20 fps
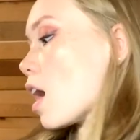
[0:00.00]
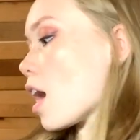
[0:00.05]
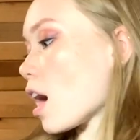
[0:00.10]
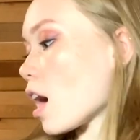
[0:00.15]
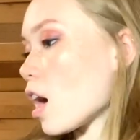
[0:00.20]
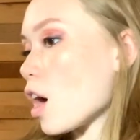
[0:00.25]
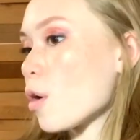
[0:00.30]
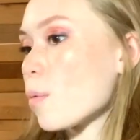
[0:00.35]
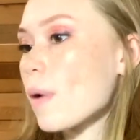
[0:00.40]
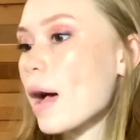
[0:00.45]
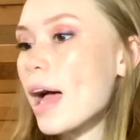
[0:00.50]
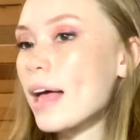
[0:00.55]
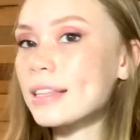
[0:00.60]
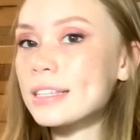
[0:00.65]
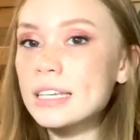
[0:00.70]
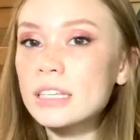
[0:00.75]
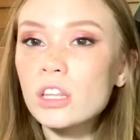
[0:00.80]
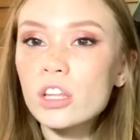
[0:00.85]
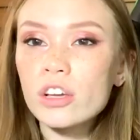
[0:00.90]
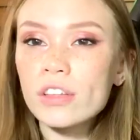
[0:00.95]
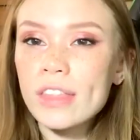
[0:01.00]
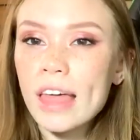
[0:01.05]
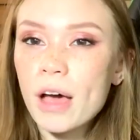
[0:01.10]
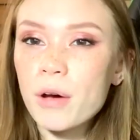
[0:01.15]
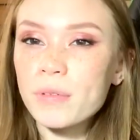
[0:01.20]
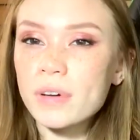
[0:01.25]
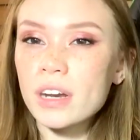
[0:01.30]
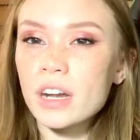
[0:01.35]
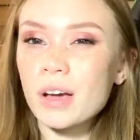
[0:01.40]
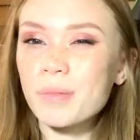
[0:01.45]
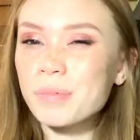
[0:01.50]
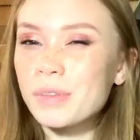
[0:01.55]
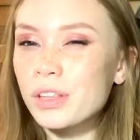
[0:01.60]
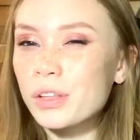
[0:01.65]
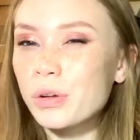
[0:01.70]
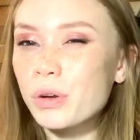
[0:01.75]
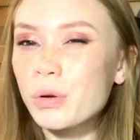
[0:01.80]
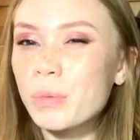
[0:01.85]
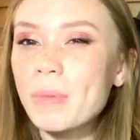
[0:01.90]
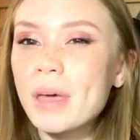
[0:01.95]
I did look that one up a
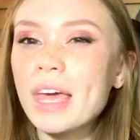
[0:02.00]
little